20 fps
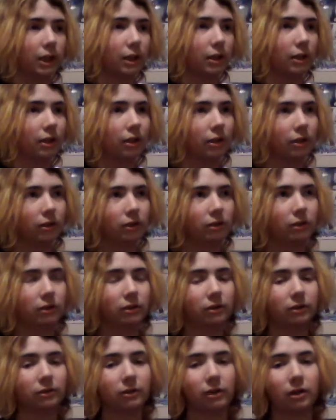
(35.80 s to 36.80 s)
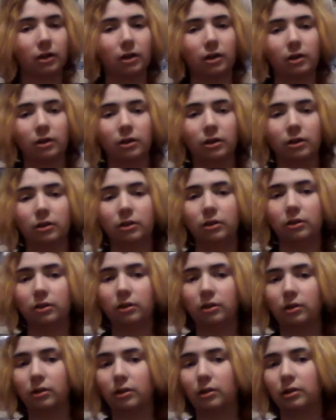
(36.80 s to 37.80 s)
and
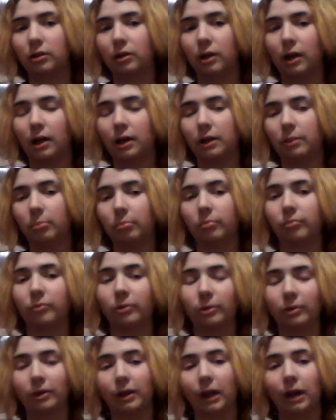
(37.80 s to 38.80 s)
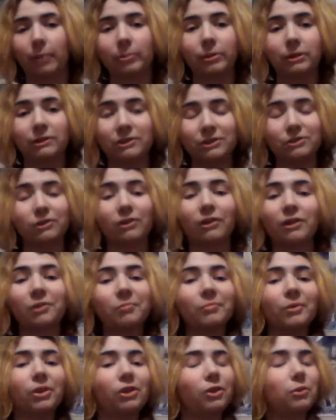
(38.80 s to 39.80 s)
I'm very happy to share
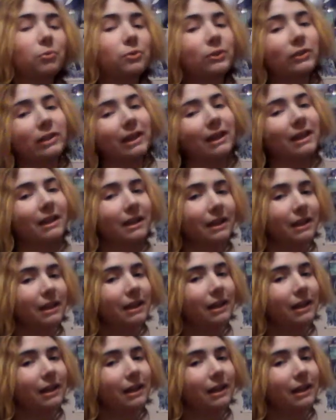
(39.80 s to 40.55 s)
him with you today.